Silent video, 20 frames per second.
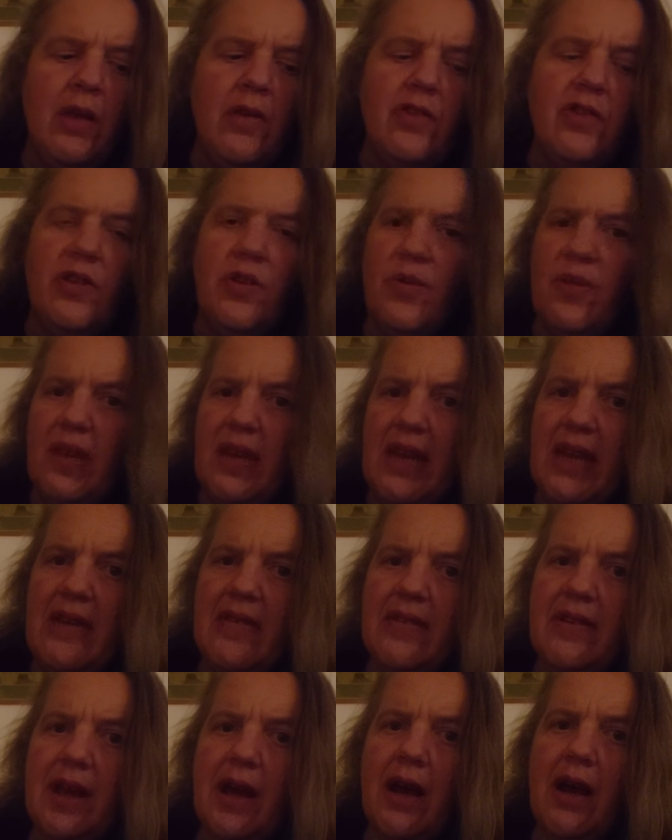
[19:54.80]
So the
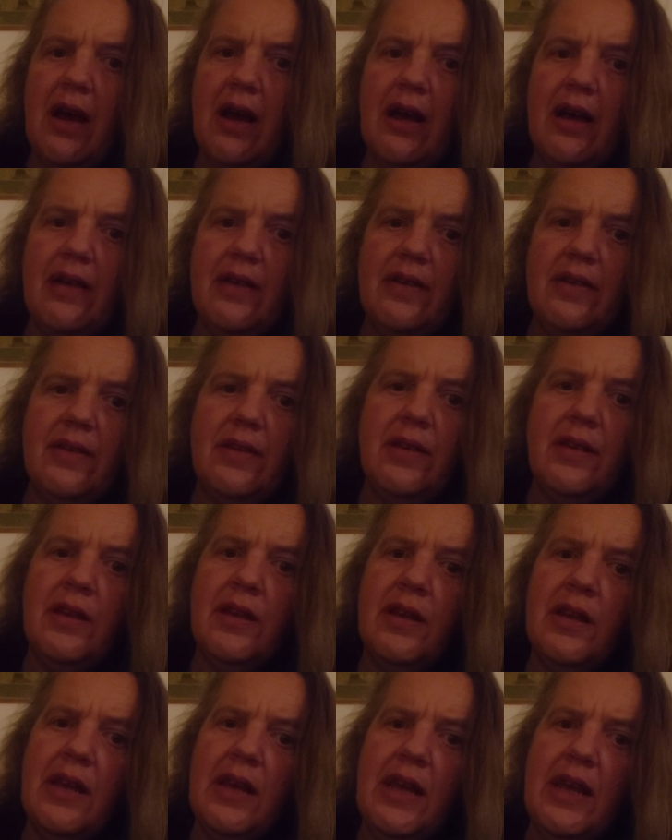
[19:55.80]
next card
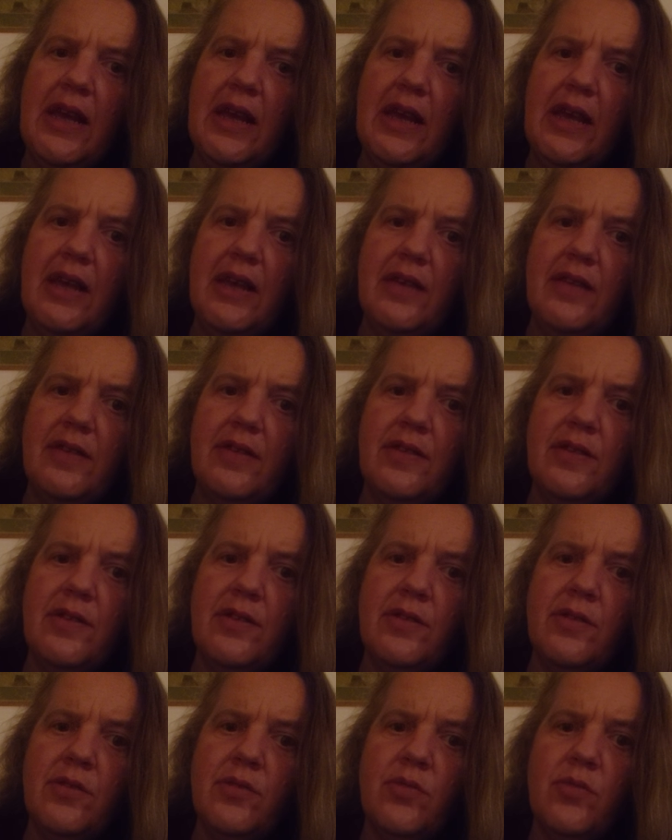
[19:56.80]
is
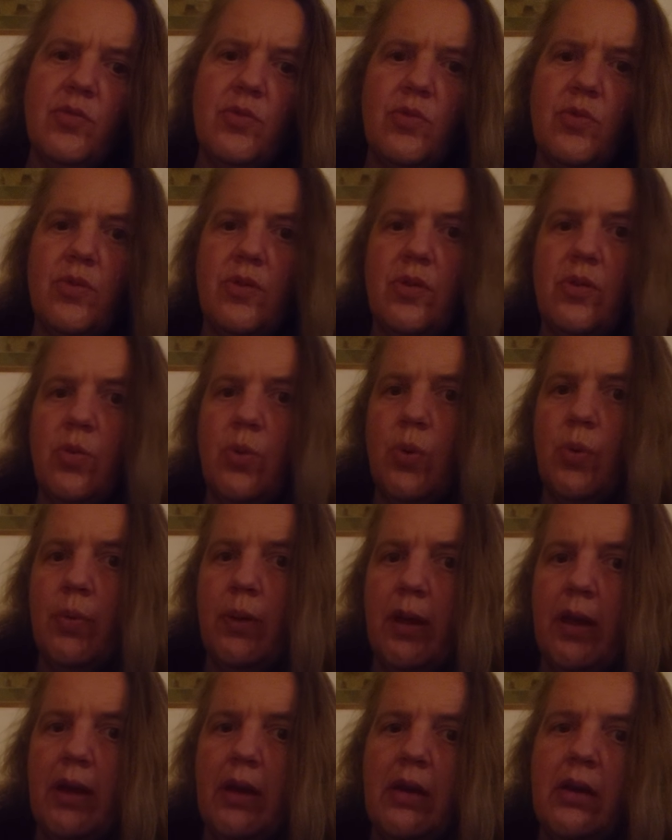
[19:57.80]
the
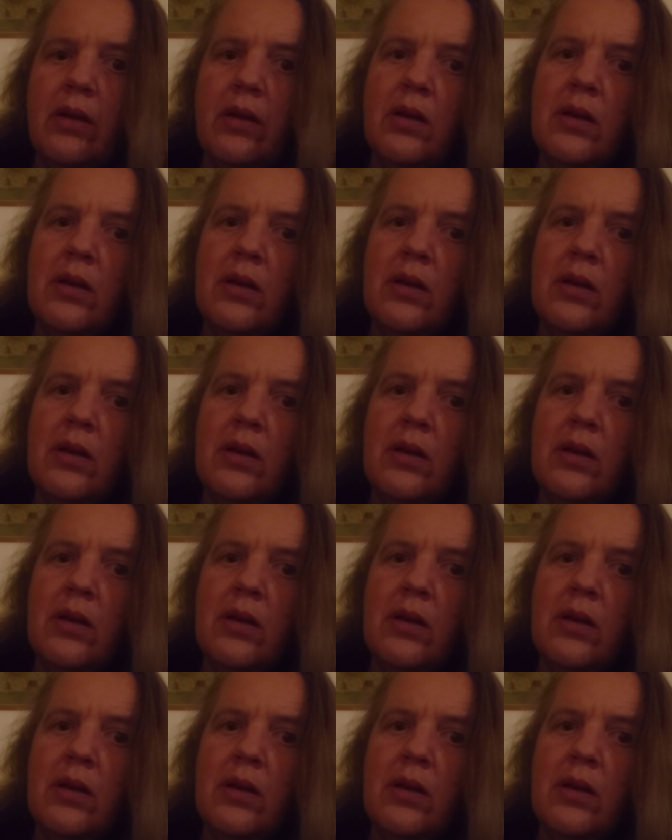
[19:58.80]
Woman.